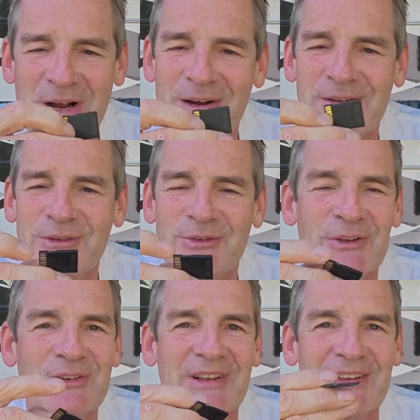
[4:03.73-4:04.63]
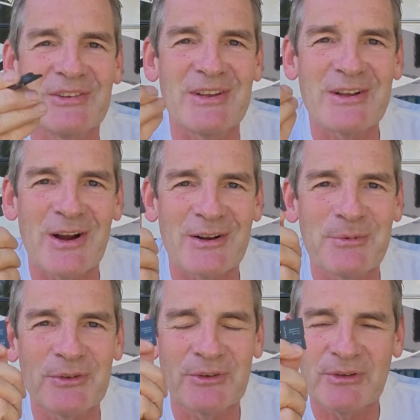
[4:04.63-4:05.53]
card, it's just an SD card
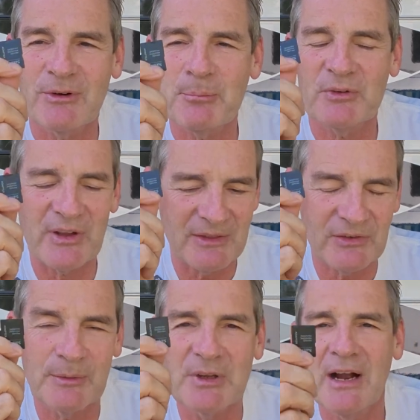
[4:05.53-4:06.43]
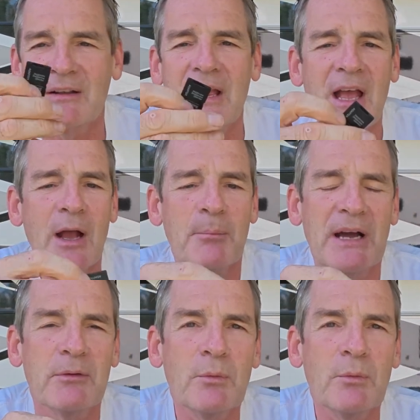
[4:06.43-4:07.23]
I'm using to represent the SIM card. But